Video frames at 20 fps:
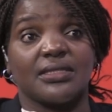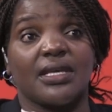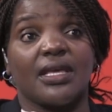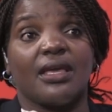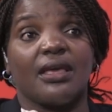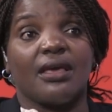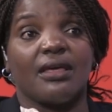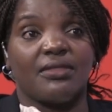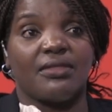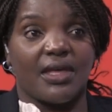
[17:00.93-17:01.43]

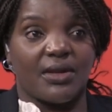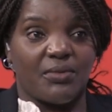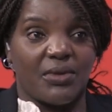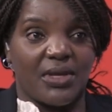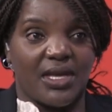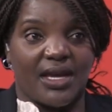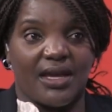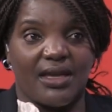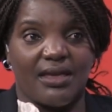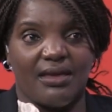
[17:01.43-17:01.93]
that we
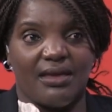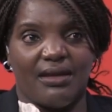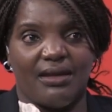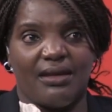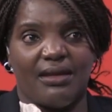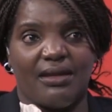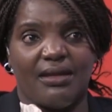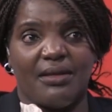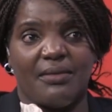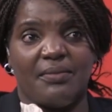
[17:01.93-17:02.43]
are in.
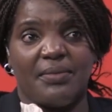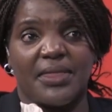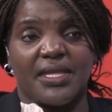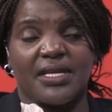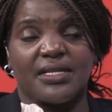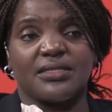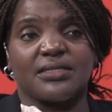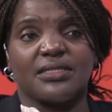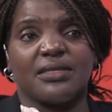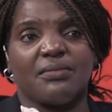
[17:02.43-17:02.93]

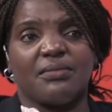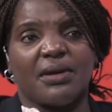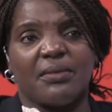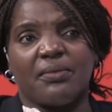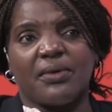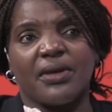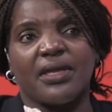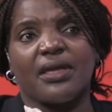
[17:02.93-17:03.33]
Zimbabwe